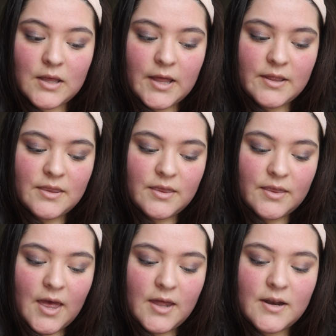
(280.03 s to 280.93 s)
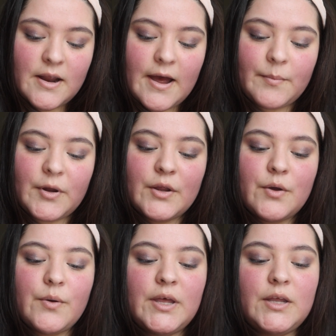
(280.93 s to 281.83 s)
And then I'm going to
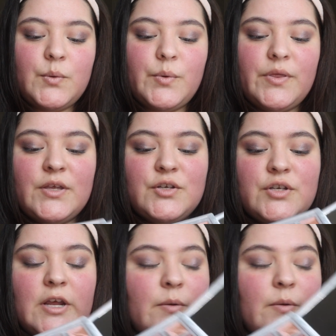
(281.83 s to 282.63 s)
go in with this shade